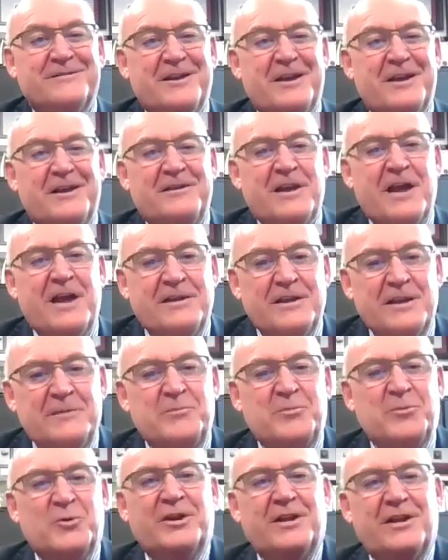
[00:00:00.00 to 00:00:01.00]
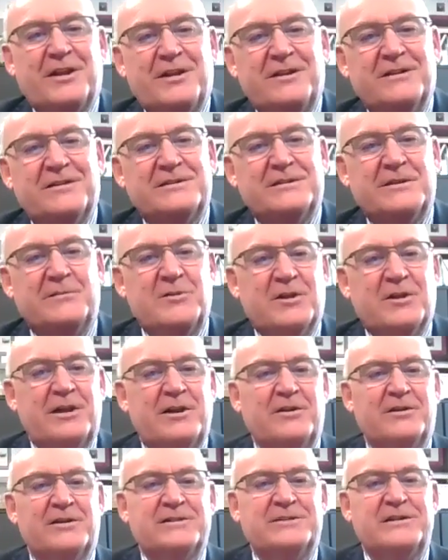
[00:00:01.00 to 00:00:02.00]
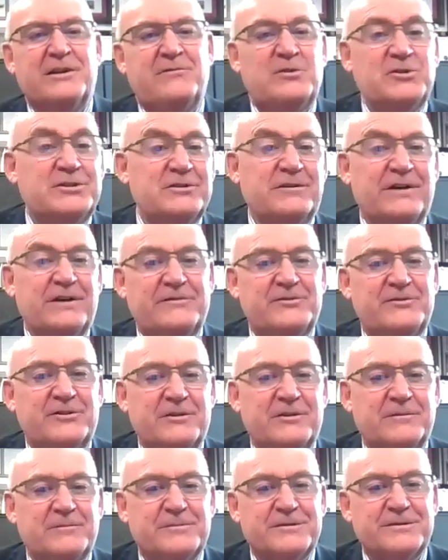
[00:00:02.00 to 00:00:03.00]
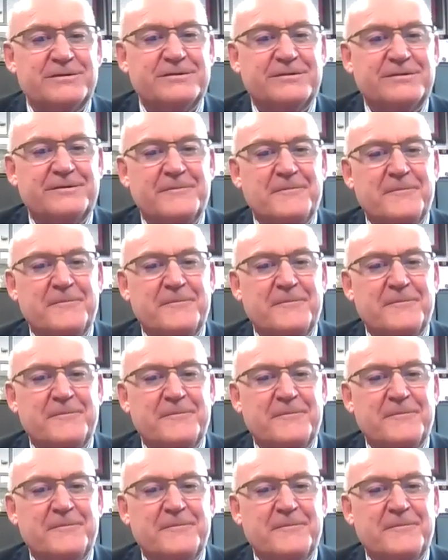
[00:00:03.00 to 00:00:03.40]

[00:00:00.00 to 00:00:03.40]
and then put it in the simulator to see if you still have germs.